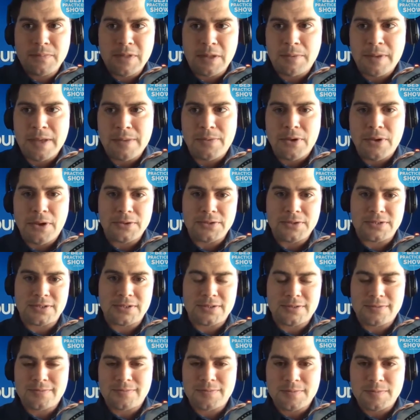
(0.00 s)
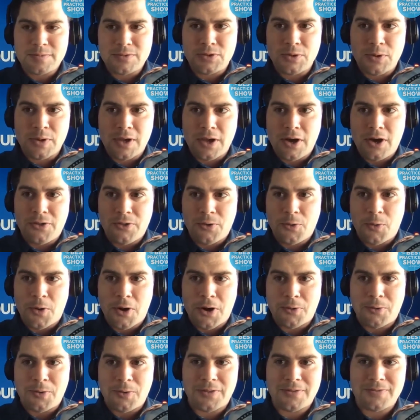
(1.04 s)
the PPOs doing all the
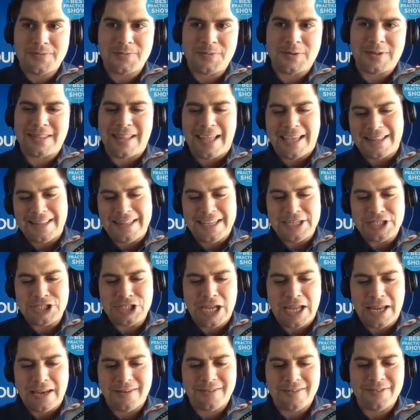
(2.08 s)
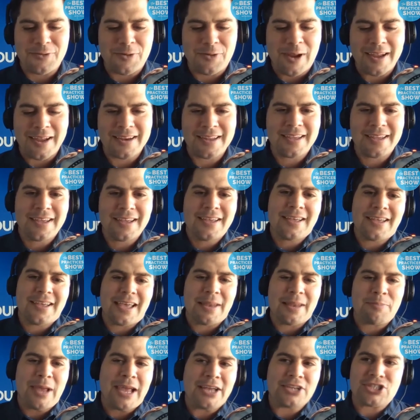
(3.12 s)
work with with like lead gen, right?
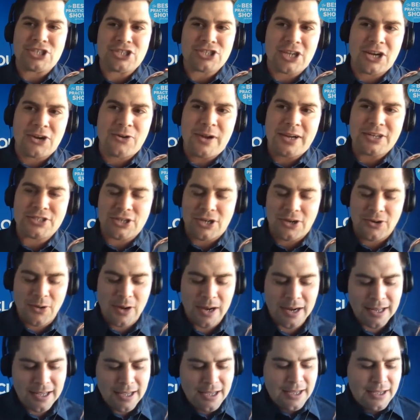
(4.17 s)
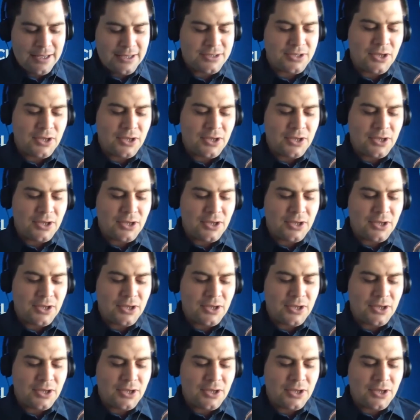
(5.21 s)
Right. And patient right. generation, right?